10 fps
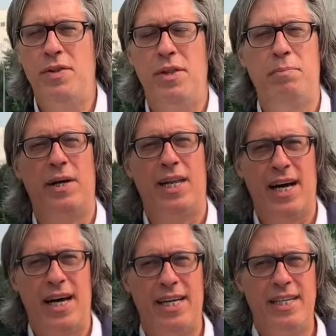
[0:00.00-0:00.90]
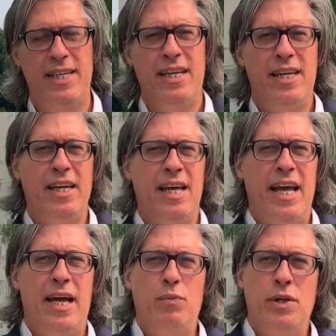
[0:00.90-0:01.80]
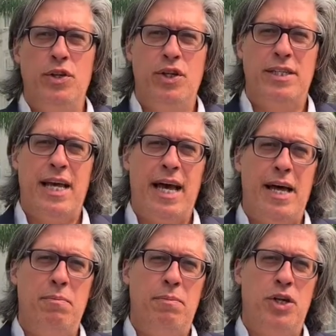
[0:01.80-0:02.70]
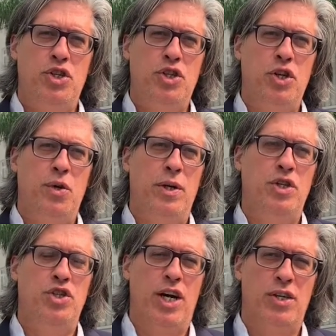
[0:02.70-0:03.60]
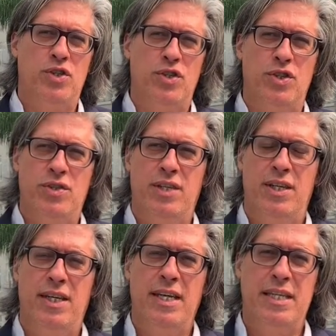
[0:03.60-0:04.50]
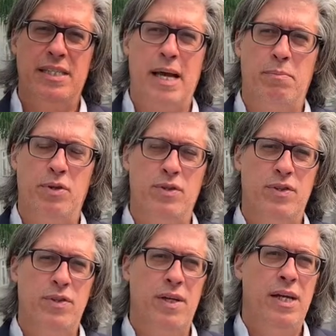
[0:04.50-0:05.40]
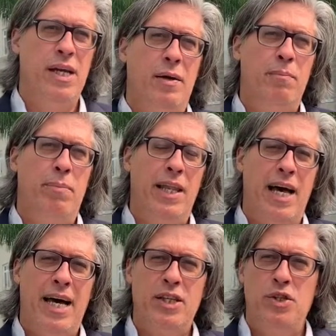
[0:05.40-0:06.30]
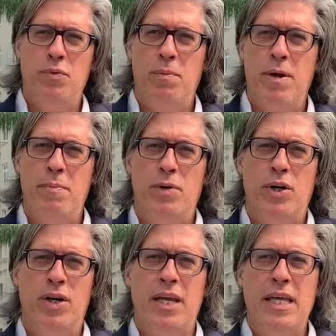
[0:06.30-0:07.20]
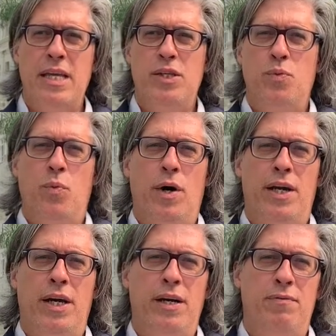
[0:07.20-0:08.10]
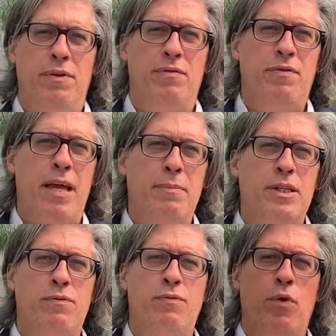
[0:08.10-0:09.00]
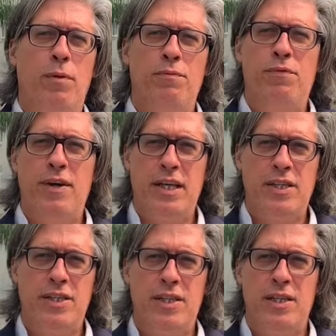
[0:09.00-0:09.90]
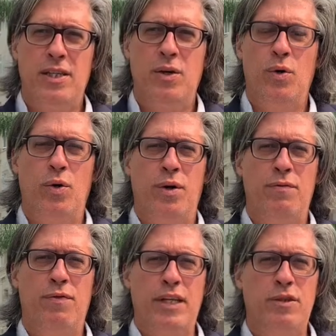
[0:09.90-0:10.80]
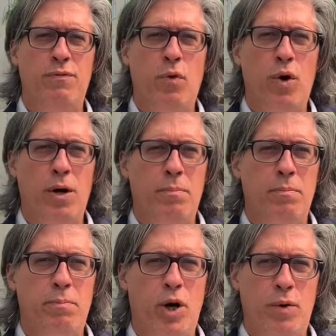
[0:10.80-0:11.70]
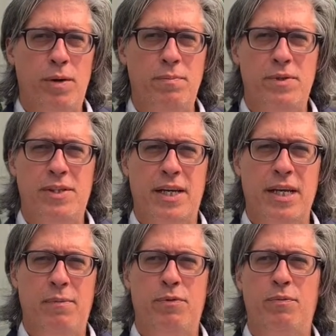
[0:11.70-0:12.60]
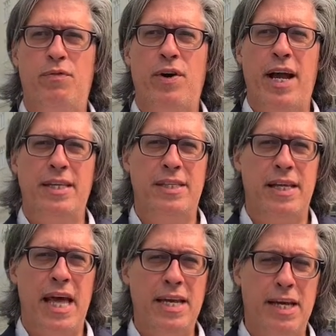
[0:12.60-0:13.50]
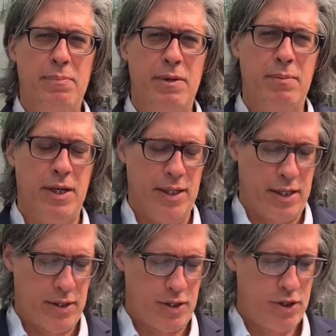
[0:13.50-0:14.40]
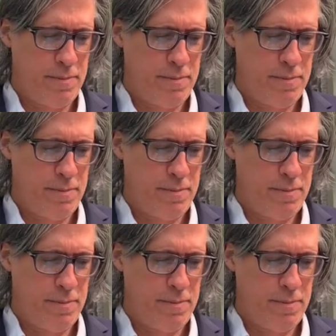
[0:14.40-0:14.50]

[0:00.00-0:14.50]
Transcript: the ballade, and we looked at Machaut and Chaucer's examples. Ballade, as you remember, is one of the famous form-fixed or fixed-form poems that come from France and then end up in Middle English.